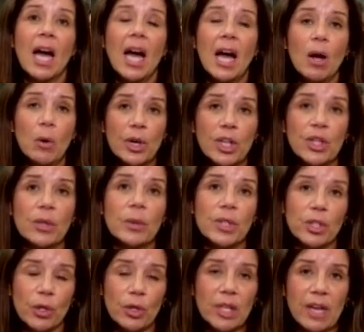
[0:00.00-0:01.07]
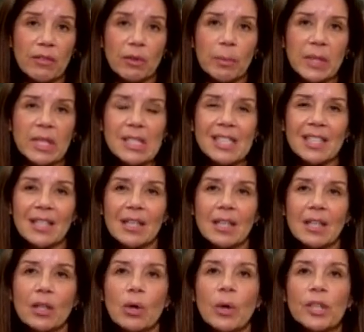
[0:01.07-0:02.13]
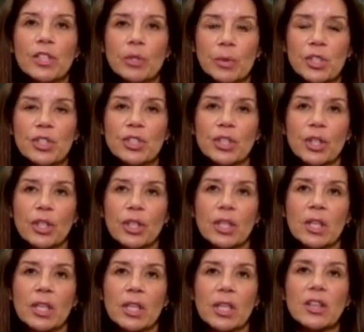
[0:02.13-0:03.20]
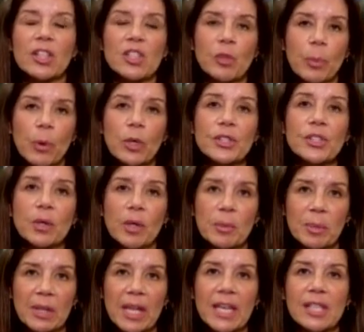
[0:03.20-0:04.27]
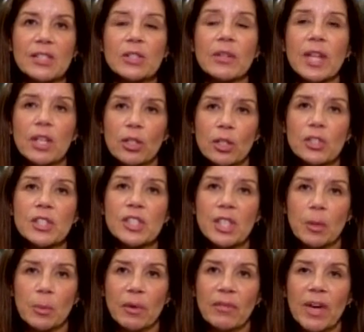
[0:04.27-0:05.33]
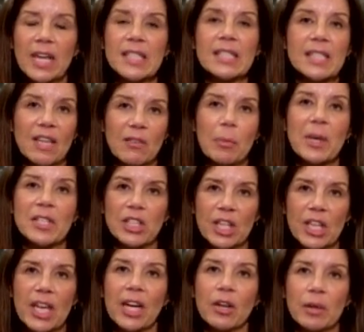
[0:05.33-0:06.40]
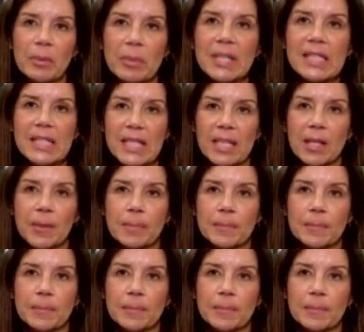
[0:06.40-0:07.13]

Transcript: how are you and your government going to ensure that the supports are in place so that nurses can provide safe patient care in BC?